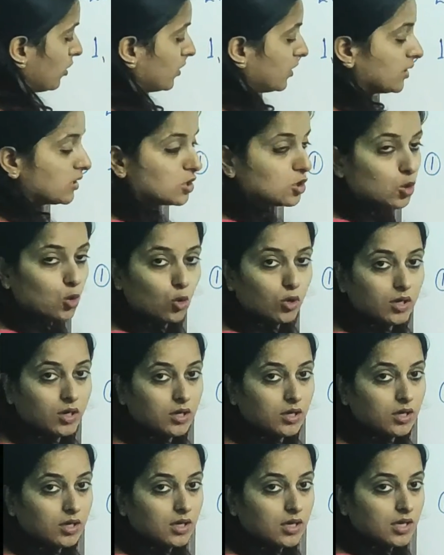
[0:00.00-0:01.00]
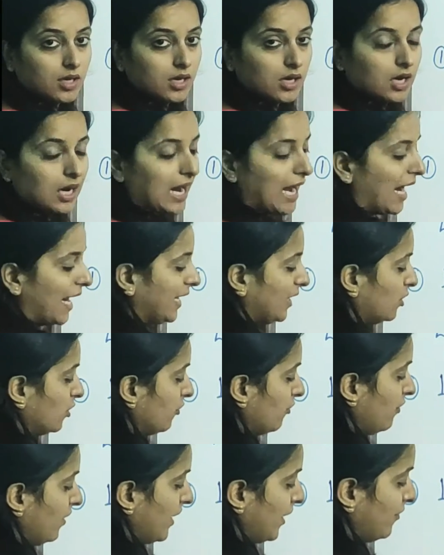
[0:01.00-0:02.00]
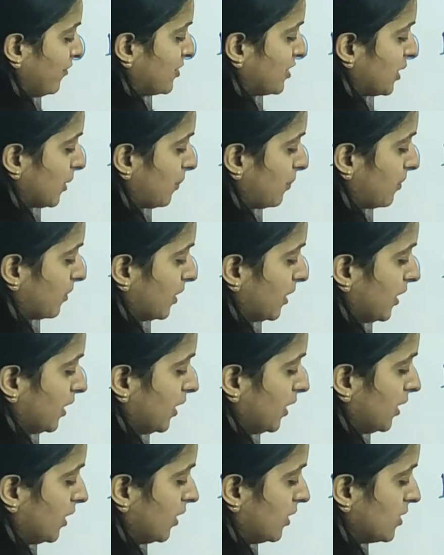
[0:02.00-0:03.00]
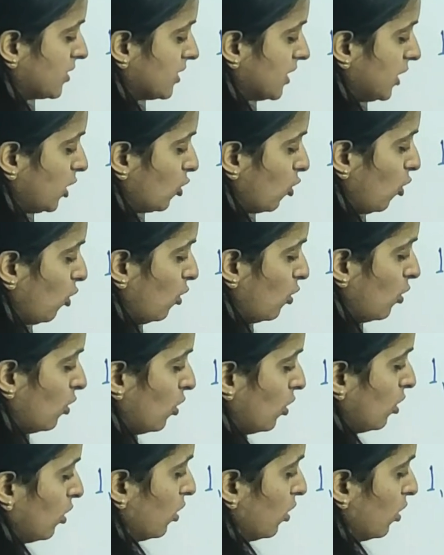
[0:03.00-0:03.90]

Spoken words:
for this node, height of left subtree 0